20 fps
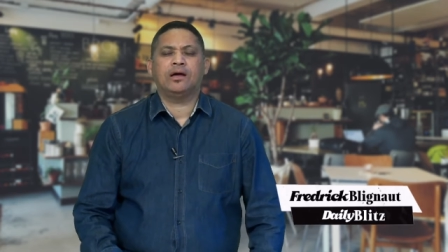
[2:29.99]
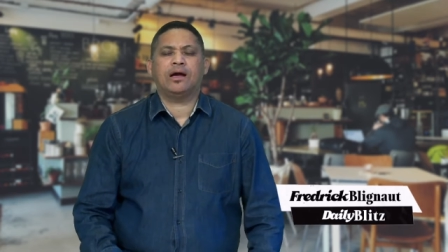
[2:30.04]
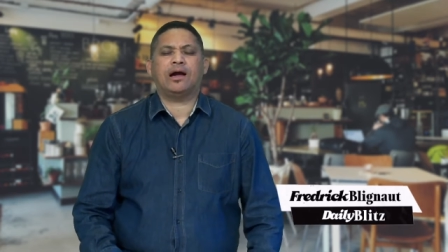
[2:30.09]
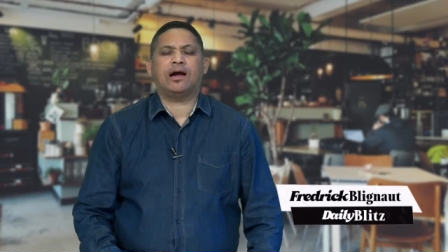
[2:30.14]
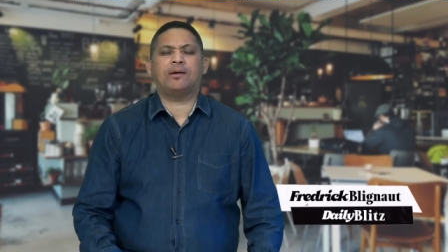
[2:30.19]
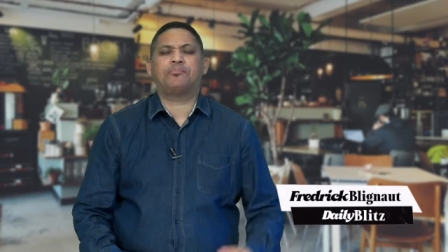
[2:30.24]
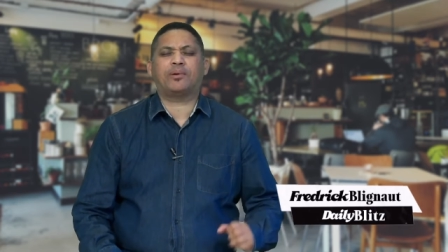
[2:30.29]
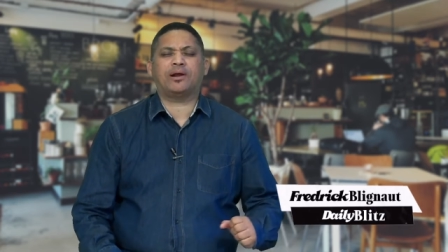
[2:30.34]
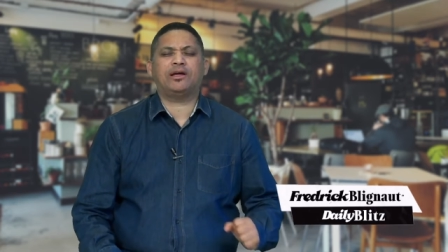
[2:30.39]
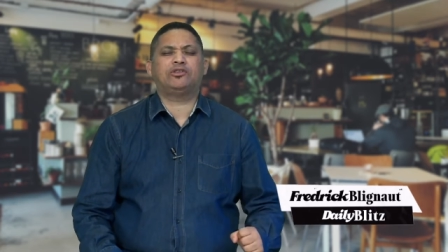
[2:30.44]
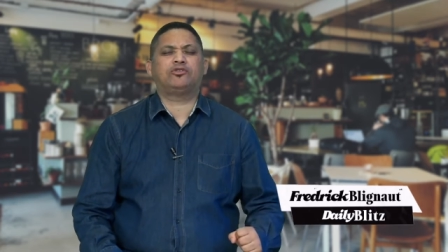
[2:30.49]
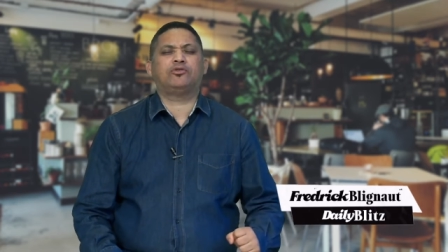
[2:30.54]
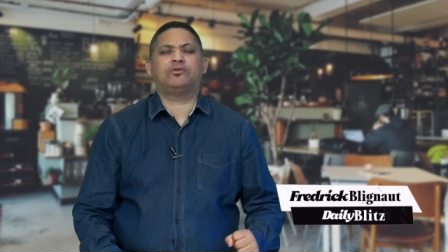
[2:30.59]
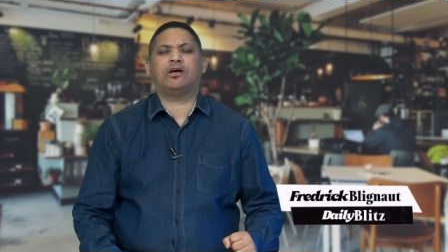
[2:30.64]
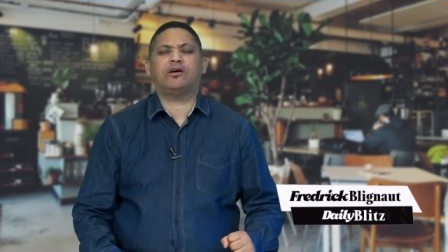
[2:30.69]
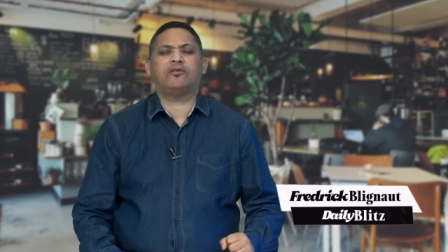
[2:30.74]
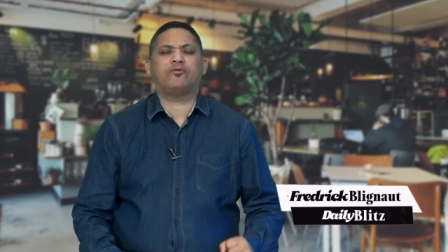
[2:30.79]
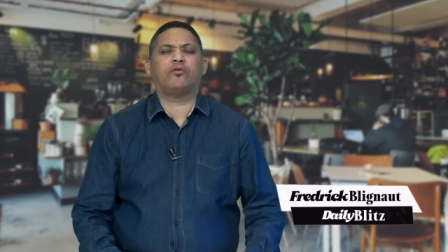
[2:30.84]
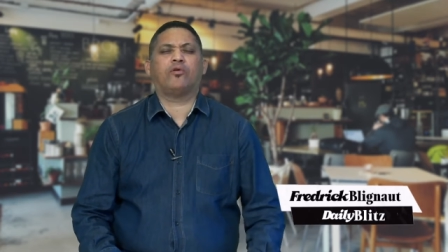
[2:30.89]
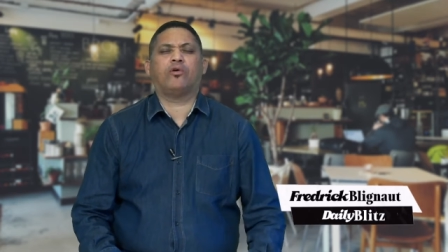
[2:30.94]
I pray
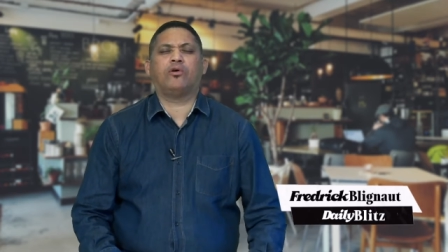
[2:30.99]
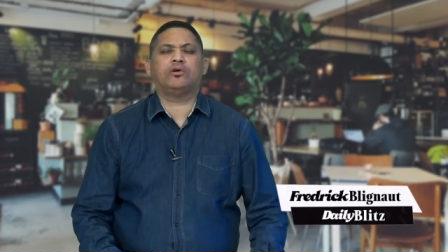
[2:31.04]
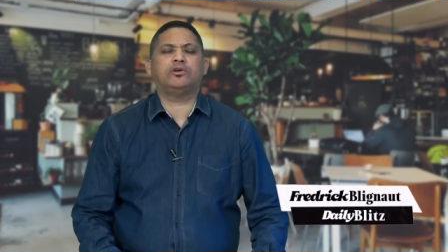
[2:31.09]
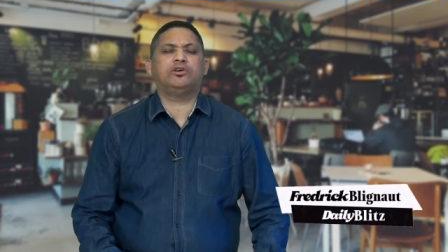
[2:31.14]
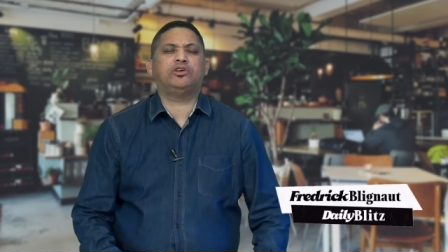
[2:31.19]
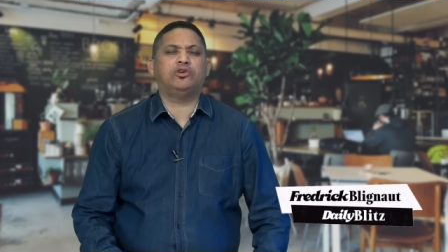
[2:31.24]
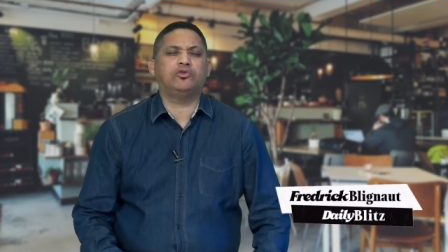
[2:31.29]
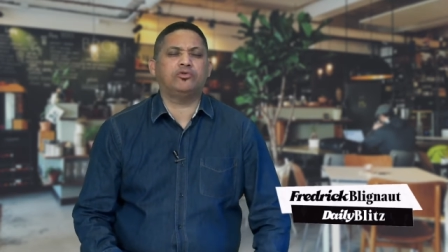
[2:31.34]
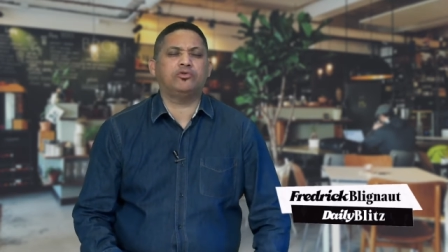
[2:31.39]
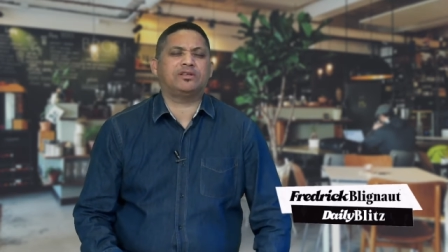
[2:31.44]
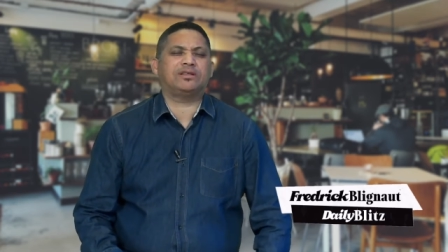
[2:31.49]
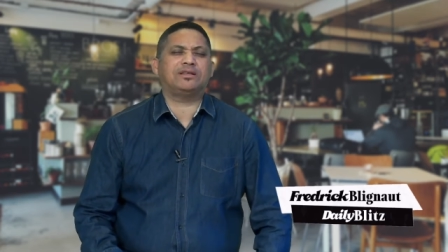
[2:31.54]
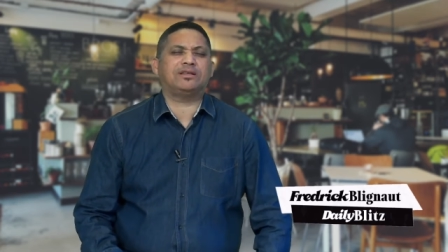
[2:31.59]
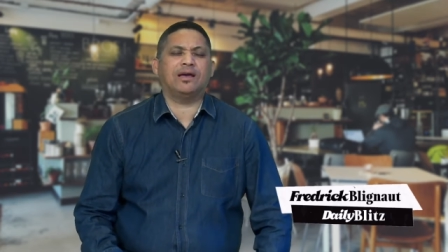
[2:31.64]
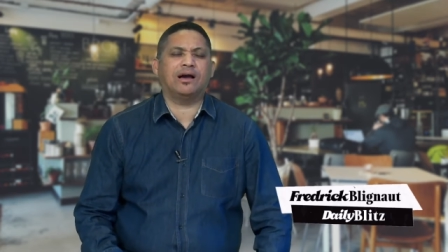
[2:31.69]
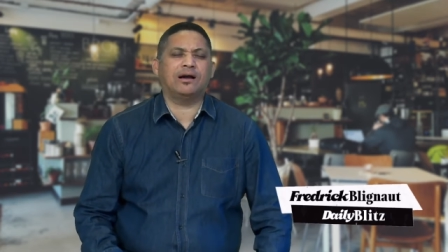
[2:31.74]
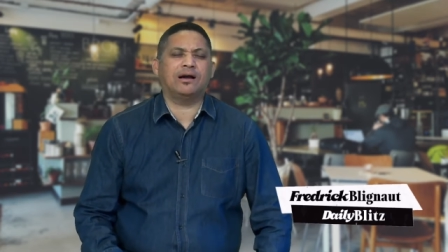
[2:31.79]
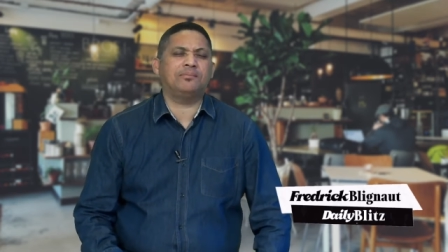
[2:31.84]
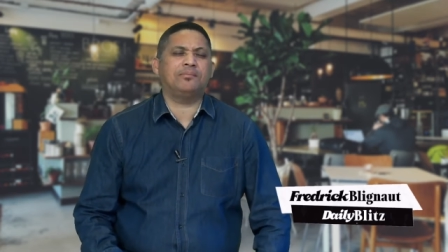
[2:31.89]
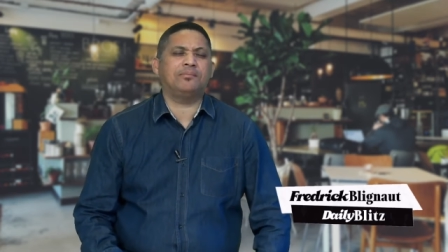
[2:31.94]
today for all youth,
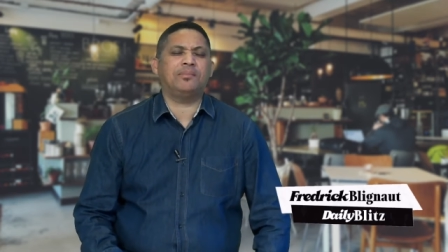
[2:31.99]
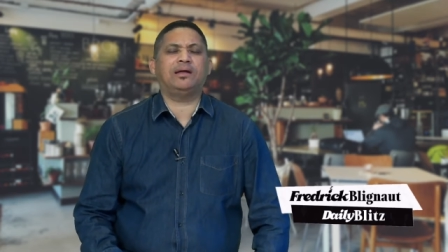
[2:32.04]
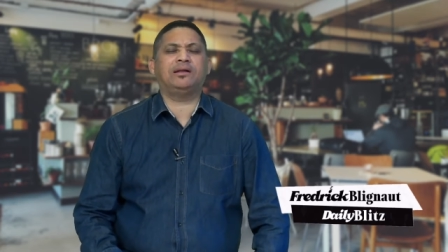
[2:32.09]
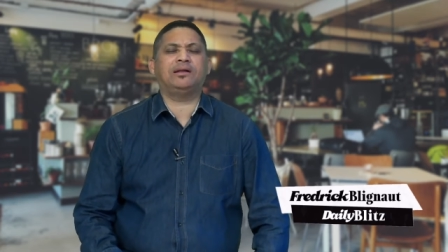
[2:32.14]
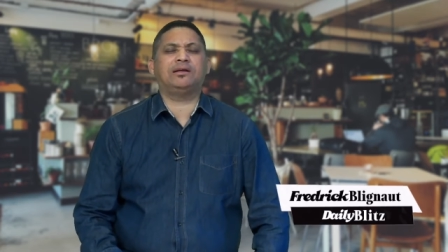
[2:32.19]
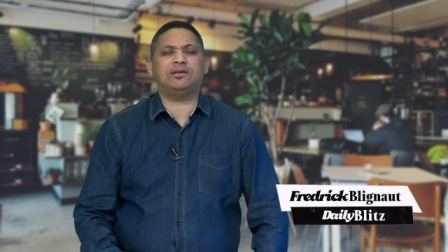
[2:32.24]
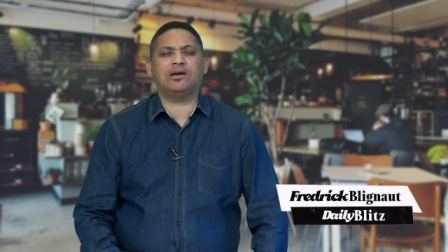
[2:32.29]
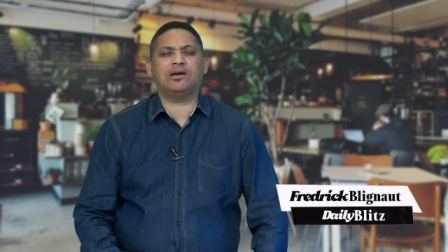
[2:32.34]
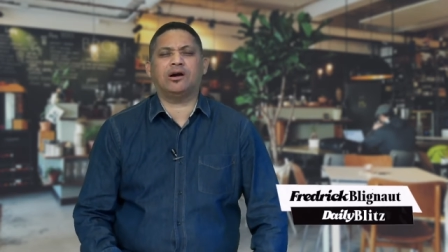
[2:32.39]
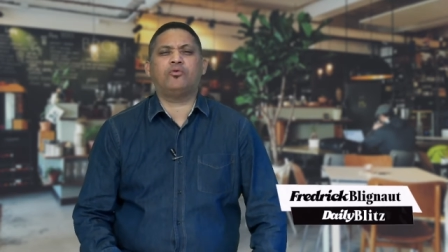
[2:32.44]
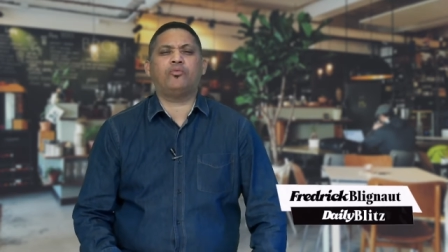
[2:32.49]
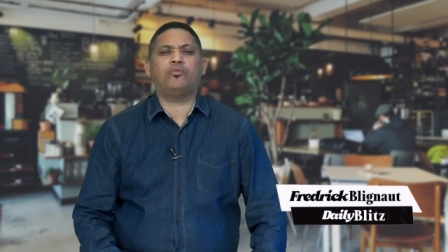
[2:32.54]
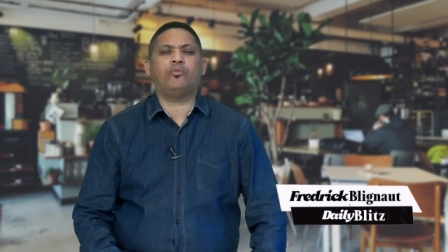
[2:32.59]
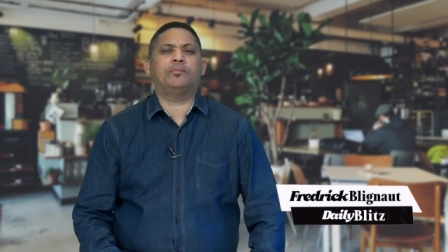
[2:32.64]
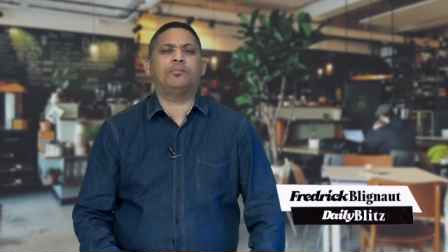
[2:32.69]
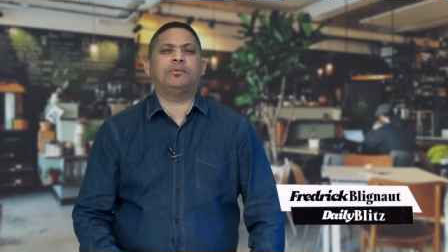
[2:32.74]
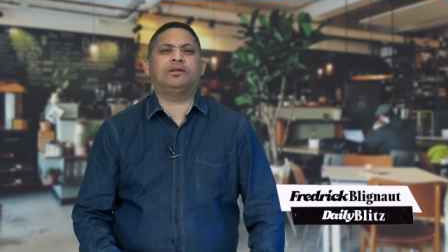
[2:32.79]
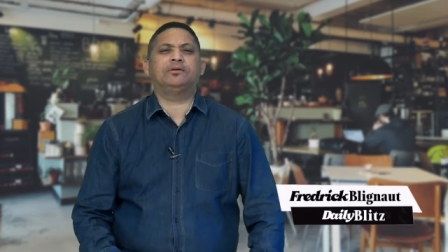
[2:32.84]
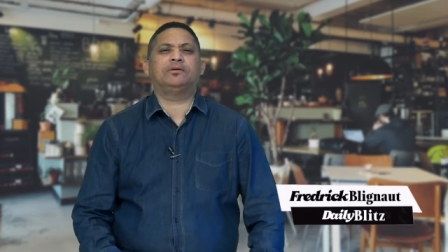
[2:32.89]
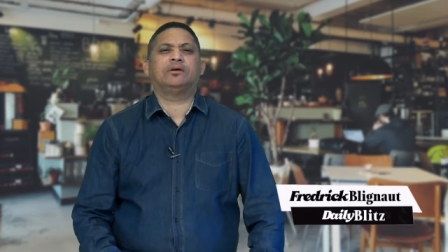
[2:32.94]
young men and young
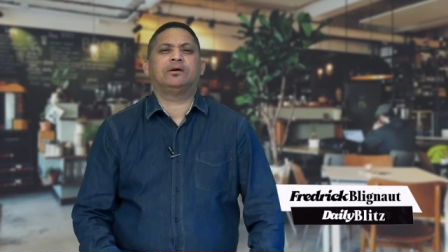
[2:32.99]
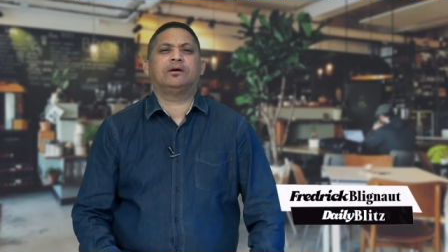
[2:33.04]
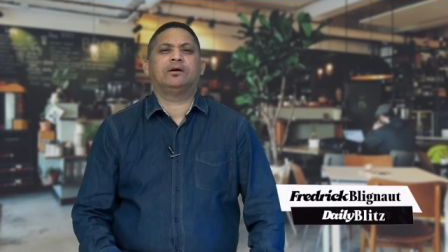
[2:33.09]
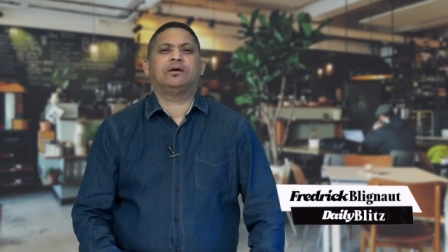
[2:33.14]
women.